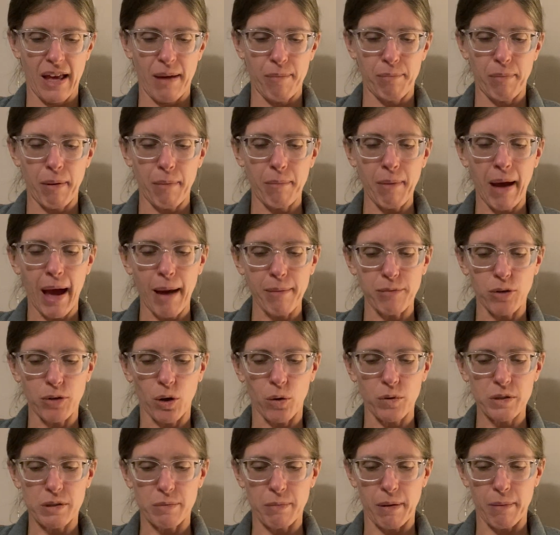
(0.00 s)
But Mom
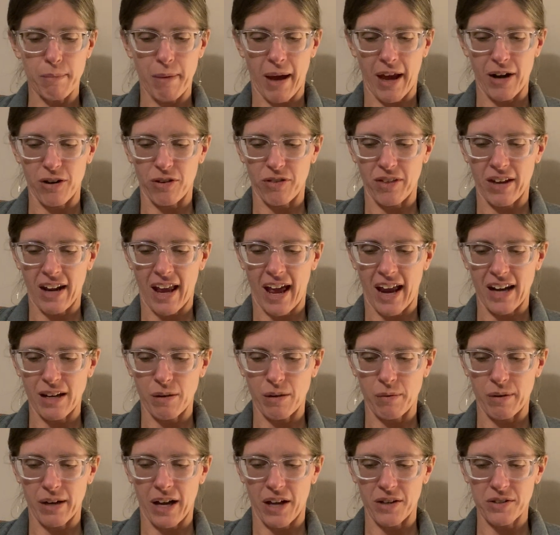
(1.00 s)
knows me better than
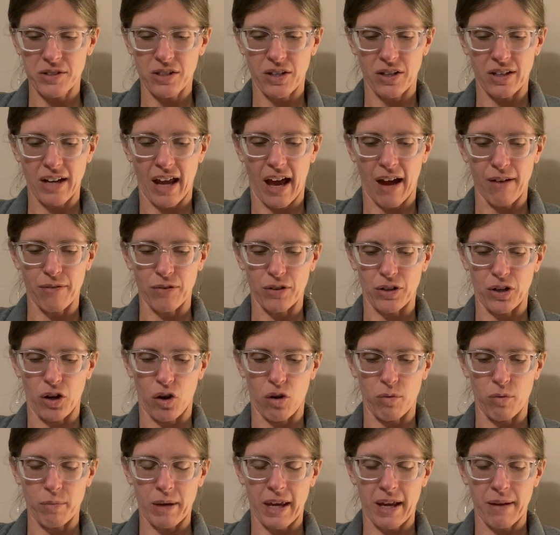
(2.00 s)
anyone else could ever
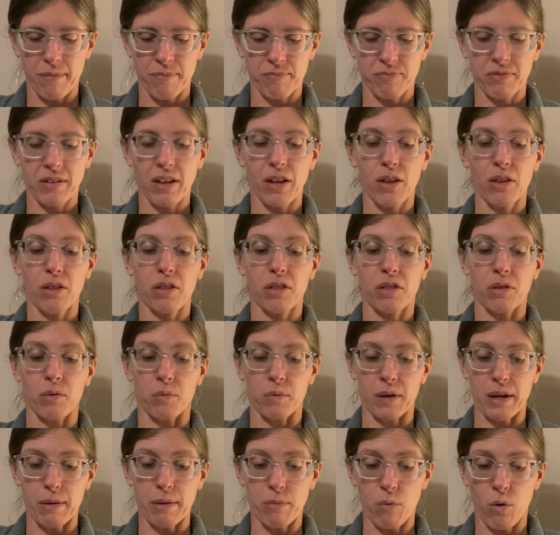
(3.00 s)
know me.
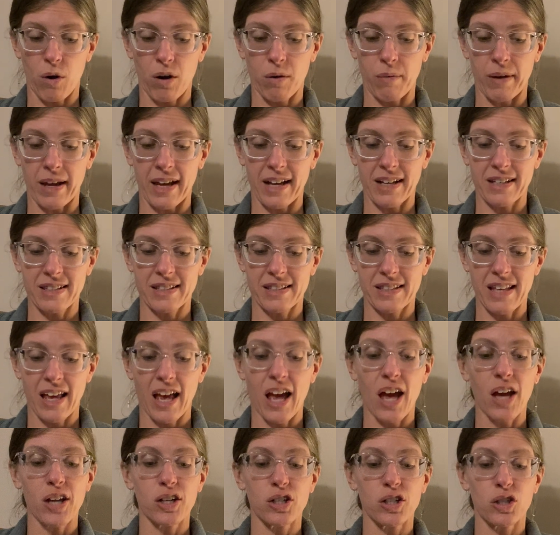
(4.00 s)
3 more weeks,
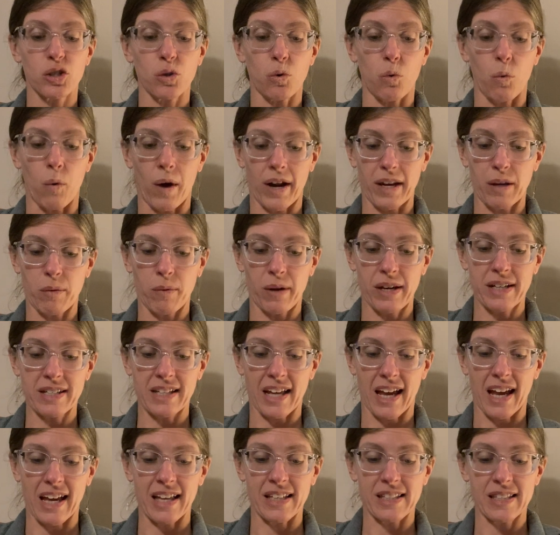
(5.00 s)
21
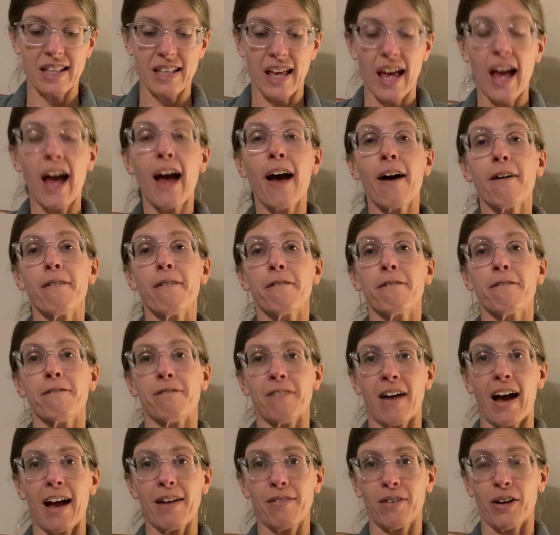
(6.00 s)
days,
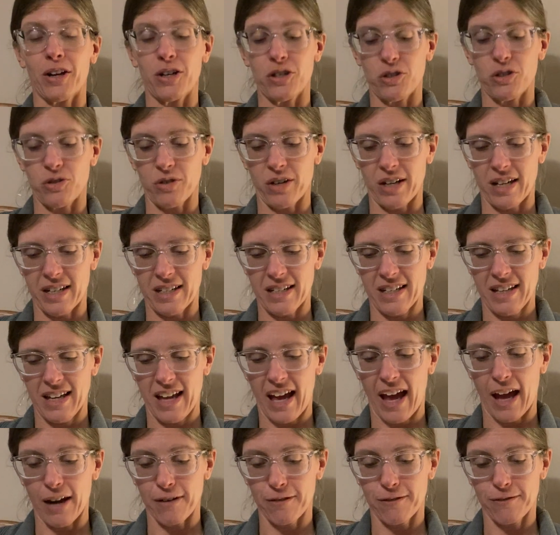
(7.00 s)

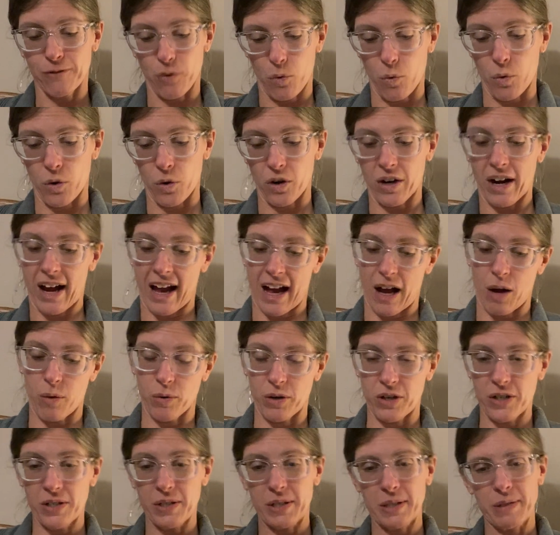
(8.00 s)
504
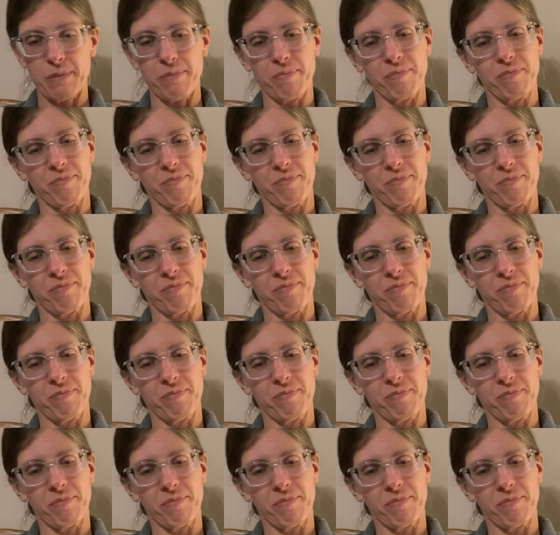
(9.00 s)
hours.